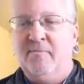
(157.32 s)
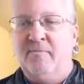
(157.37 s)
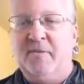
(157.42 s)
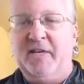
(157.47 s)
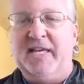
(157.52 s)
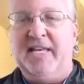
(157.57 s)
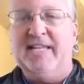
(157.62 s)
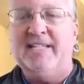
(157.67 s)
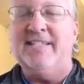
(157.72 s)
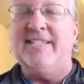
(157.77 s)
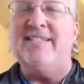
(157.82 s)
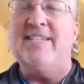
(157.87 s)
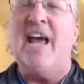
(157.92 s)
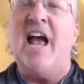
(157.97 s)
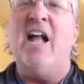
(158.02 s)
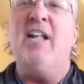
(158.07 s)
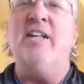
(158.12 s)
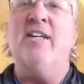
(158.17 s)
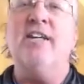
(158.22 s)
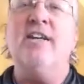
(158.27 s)
begins
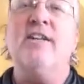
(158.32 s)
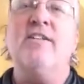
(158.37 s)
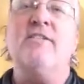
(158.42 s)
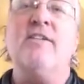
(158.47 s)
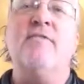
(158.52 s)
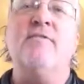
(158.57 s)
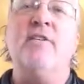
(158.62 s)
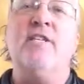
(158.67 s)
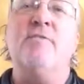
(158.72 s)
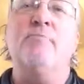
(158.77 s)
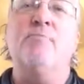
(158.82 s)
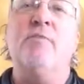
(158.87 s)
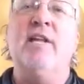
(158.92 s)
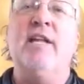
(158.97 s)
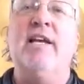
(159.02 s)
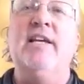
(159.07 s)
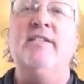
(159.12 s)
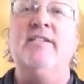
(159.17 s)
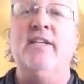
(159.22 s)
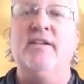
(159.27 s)
telling us of these
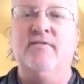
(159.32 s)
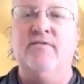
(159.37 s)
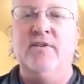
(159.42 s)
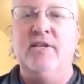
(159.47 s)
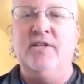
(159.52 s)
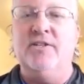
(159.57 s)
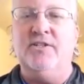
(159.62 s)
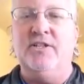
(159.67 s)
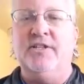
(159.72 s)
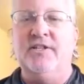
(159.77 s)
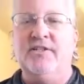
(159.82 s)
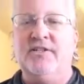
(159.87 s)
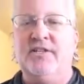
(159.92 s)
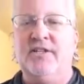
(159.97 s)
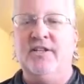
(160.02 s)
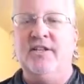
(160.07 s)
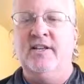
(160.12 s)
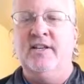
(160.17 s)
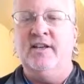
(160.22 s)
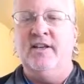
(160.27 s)
blazing
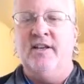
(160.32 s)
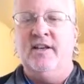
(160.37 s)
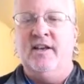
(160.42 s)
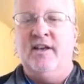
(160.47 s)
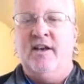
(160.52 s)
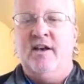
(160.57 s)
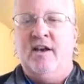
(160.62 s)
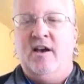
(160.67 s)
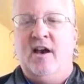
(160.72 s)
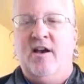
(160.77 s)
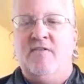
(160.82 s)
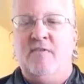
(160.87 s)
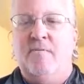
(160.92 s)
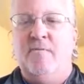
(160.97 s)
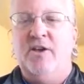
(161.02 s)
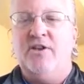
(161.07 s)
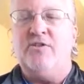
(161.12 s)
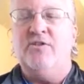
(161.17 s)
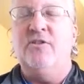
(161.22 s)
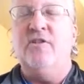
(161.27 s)
visions of a
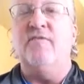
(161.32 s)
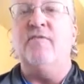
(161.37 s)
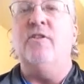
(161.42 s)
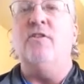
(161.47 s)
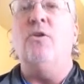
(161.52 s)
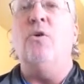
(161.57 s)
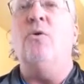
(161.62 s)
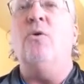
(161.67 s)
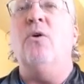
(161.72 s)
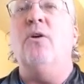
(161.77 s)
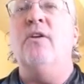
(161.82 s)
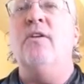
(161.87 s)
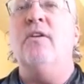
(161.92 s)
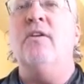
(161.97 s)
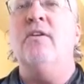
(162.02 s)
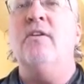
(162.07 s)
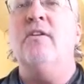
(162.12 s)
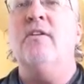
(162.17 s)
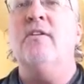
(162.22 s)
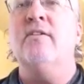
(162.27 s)
mission of the Lord
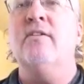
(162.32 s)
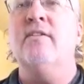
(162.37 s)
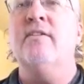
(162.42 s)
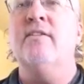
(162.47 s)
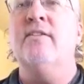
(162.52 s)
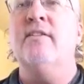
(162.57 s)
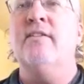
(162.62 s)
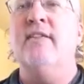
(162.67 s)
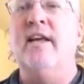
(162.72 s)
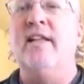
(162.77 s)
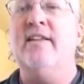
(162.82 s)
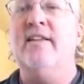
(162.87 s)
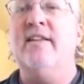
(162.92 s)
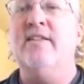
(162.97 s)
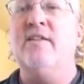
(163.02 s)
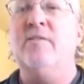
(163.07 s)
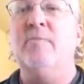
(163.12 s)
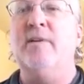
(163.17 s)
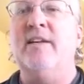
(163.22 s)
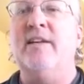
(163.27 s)
that
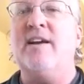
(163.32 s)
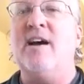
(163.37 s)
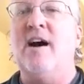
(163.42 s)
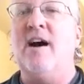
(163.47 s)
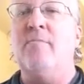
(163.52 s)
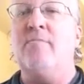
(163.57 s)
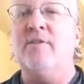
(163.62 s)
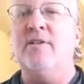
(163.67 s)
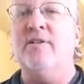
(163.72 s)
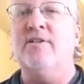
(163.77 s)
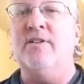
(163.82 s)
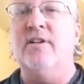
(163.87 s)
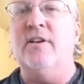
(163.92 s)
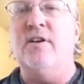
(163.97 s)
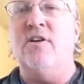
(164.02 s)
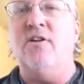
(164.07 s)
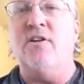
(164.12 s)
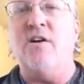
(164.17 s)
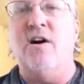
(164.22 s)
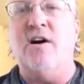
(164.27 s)
needs to be accomplished at
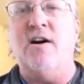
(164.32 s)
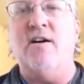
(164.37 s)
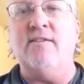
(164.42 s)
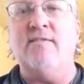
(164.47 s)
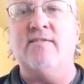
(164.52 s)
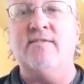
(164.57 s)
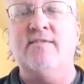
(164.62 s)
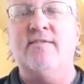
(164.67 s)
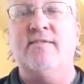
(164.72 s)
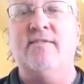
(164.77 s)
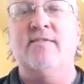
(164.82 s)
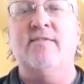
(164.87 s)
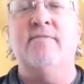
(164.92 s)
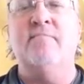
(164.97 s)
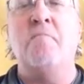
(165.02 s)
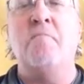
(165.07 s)
all costs?